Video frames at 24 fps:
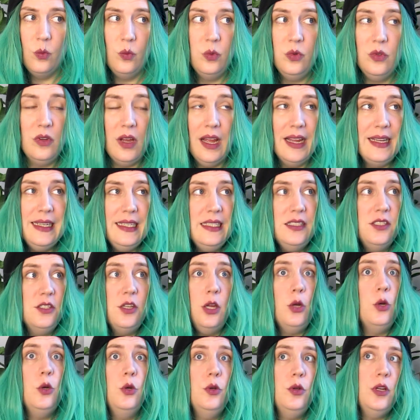Well, I need to
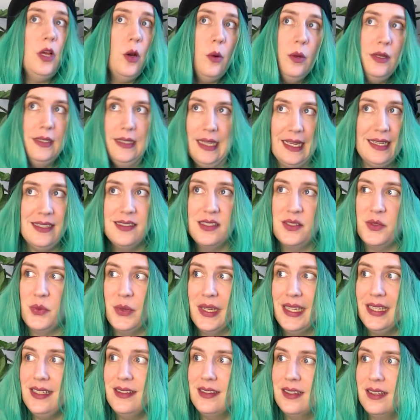know who to go on dates
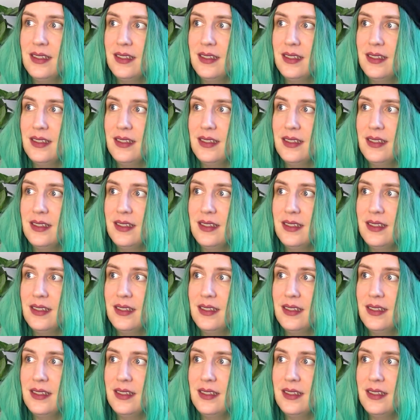with.